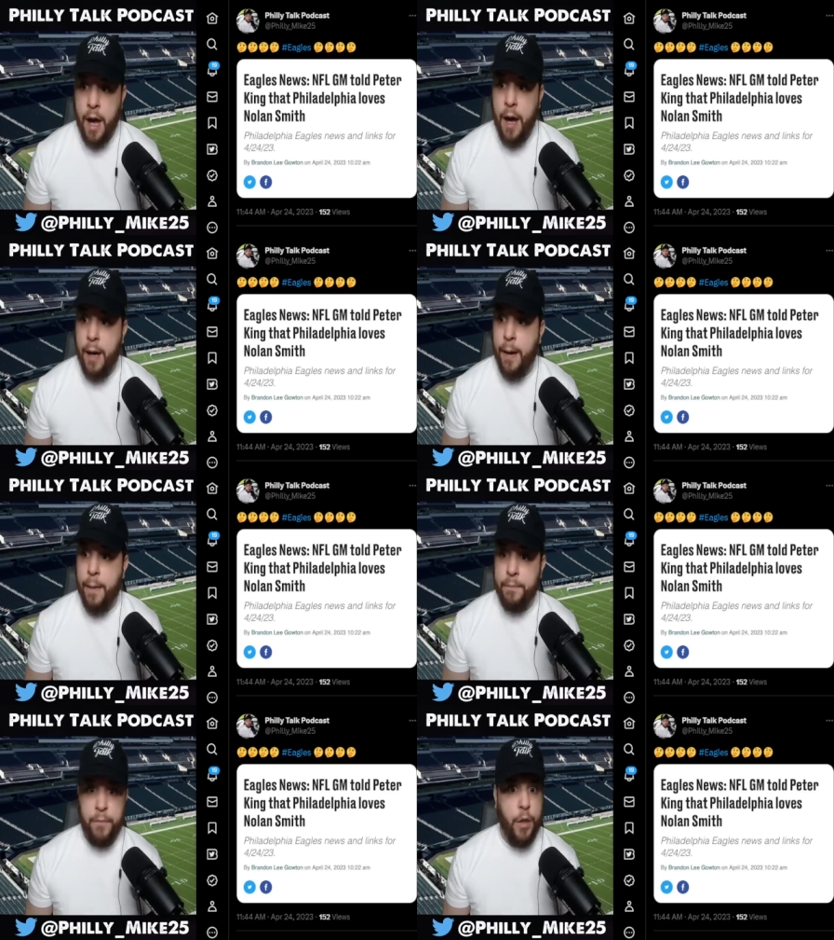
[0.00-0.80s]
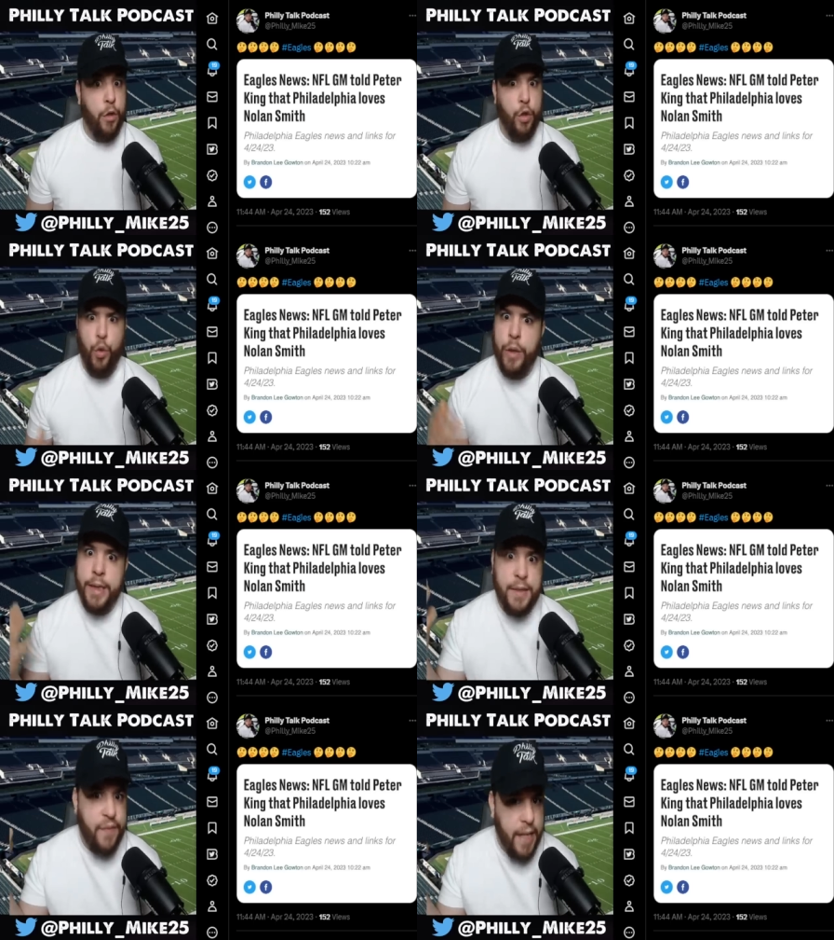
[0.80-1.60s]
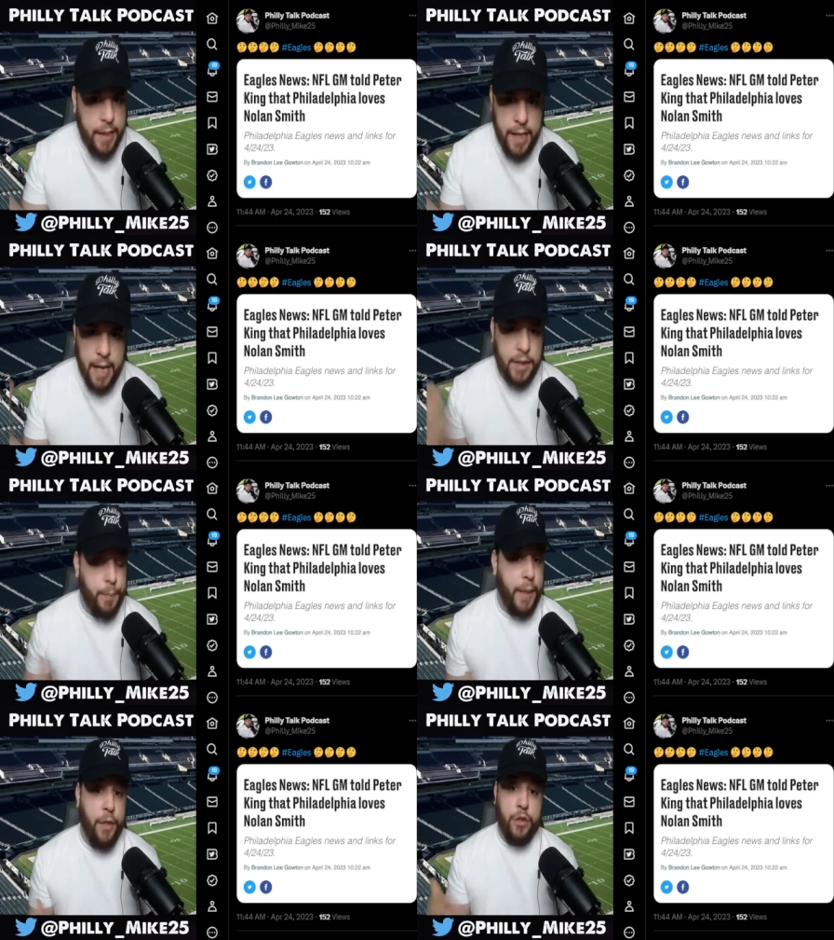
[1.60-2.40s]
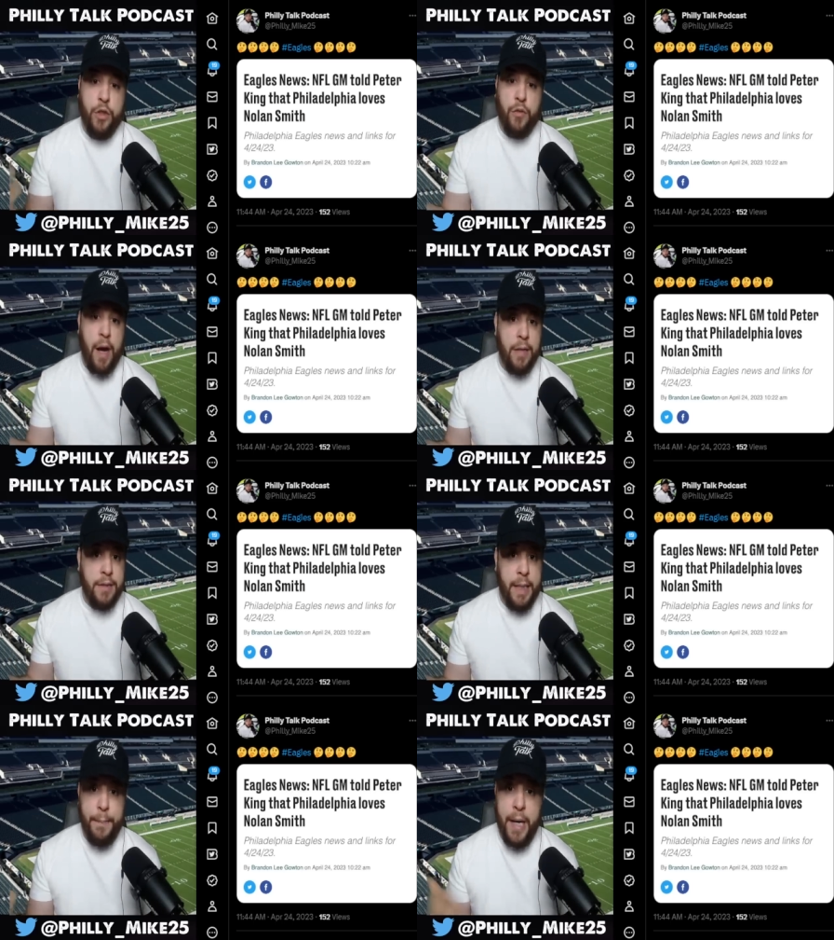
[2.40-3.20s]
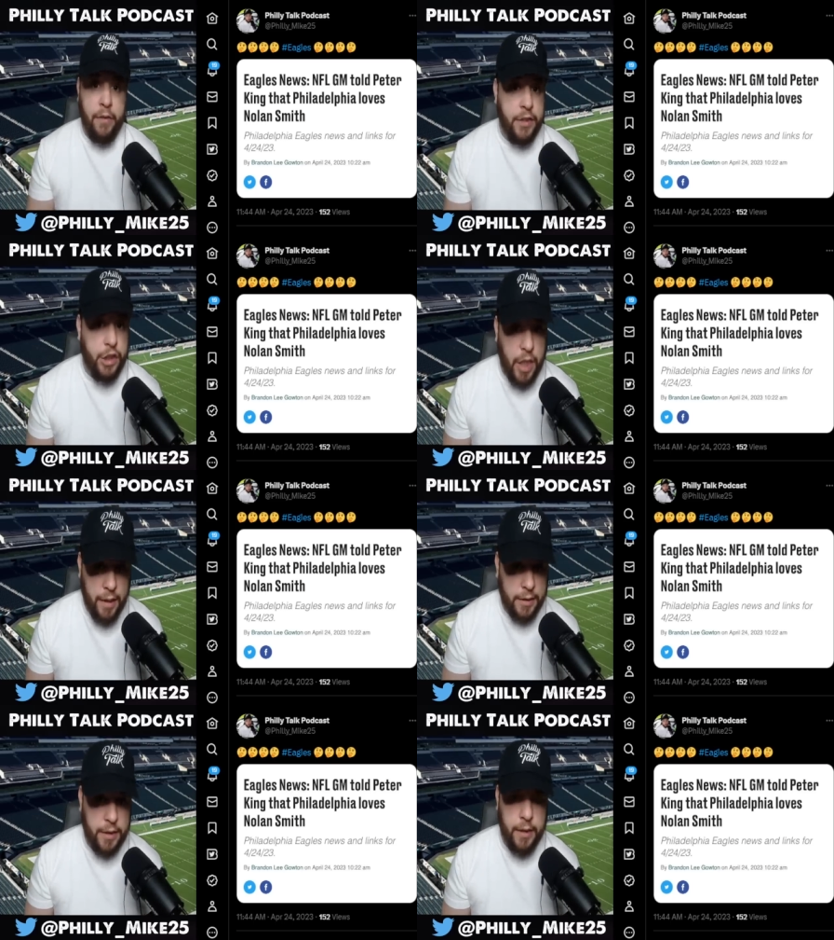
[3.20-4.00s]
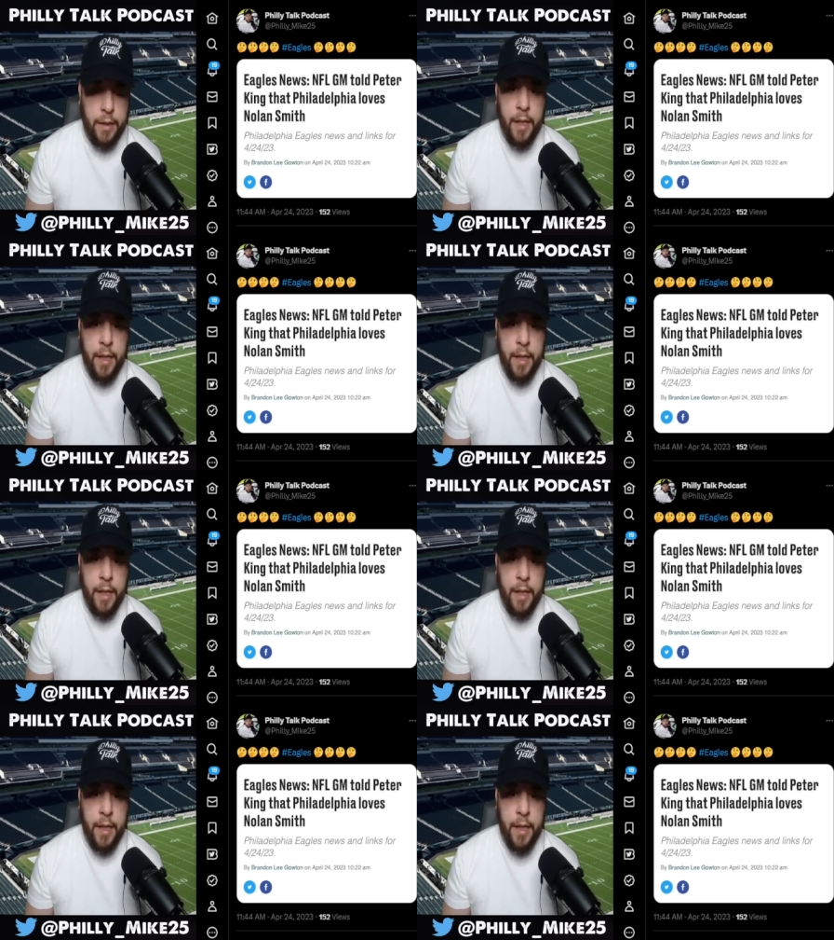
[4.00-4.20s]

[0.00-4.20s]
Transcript: Lucas Van Ness, Peter Skoronski, Paris Johnson,